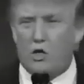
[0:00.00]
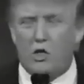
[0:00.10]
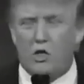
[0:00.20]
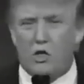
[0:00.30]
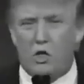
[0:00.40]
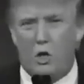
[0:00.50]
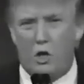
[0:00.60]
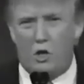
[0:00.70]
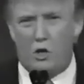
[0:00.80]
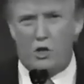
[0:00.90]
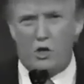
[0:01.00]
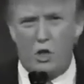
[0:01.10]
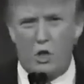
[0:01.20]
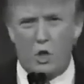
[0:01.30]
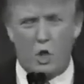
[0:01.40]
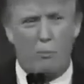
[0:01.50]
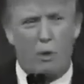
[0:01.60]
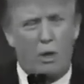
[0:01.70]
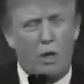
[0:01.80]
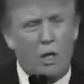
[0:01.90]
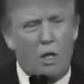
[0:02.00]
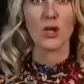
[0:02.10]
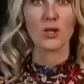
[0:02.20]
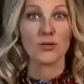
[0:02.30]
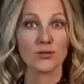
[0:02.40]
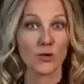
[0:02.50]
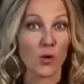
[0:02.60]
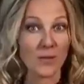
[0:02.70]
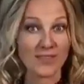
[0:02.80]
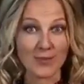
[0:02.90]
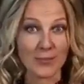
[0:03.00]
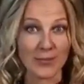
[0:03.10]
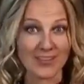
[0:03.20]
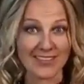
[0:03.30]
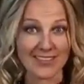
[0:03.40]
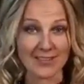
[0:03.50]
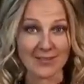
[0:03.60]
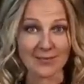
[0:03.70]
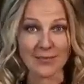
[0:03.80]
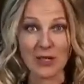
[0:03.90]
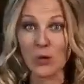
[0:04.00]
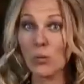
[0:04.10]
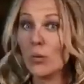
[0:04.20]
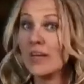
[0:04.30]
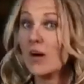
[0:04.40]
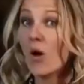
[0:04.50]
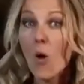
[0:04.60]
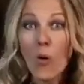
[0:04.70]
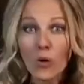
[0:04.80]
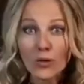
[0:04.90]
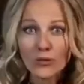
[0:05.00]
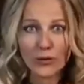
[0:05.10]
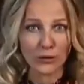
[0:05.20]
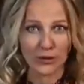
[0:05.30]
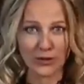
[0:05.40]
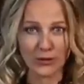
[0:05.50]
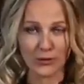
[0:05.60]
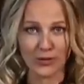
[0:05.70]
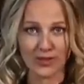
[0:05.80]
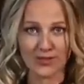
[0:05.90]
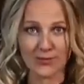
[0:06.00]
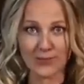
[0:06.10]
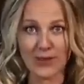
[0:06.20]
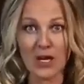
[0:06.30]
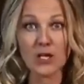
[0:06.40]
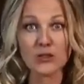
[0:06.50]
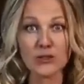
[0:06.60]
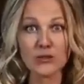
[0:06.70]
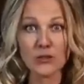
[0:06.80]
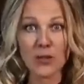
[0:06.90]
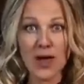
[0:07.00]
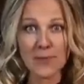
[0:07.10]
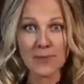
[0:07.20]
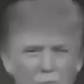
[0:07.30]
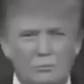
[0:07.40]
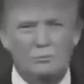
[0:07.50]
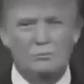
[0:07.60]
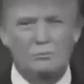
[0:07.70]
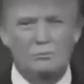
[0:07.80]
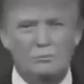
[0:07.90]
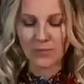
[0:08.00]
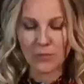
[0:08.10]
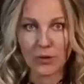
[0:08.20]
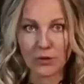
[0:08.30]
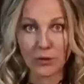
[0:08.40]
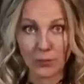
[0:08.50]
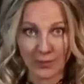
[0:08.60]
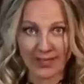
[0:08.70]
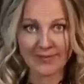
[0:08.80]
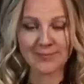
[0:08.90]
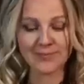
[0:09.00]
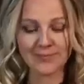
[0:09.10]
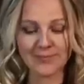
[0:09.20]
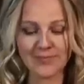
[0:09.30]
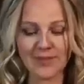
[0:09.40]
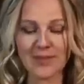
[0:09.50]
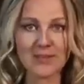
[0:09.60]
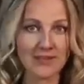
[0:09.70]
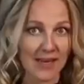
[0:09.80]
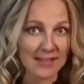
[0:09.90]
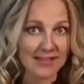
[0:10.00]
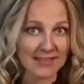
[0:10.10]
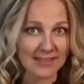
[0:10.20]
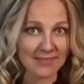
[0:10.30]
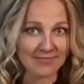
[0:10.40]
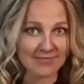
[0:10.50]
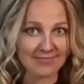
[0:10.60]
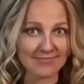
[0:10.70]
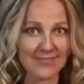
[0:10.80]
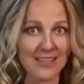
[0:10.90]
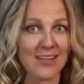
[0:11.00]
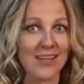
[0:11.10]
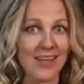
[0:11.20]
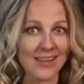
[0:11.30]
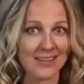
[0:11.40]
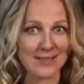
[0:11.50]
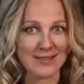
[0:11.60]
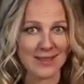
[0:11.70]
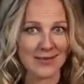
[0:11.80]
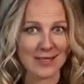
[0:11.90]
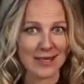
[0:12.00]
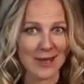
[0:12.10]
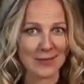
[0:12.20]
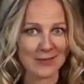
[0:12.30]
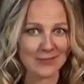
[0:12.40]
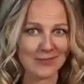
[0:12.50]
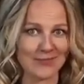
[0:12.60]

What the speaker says: is in serious trouble. So, Mr. President, we all know you can do this. Just grab your pen, sign a deal, and let's save the climate.